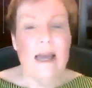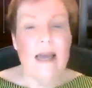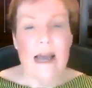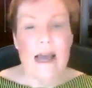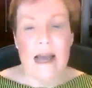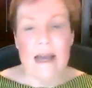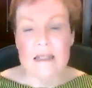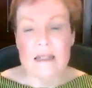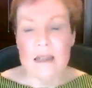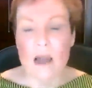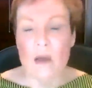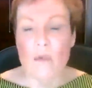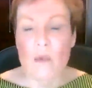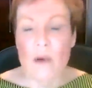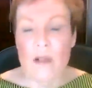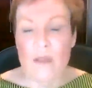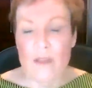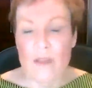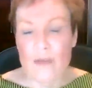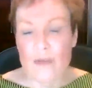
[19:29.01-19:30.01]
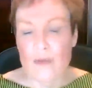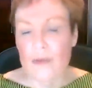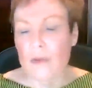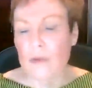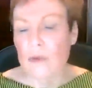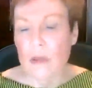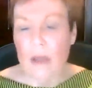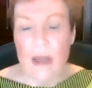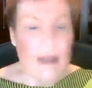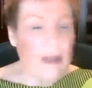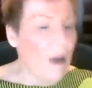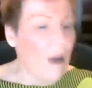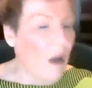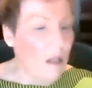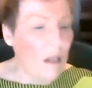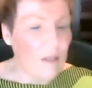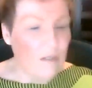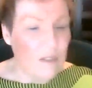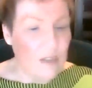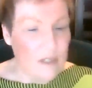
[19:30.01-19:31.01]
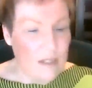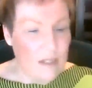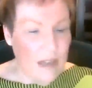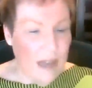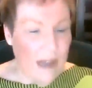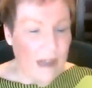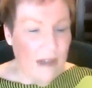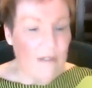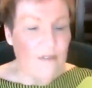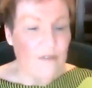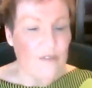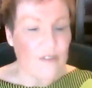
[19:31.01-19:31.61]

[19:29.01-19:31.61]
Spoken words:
as I went through, like all of us have,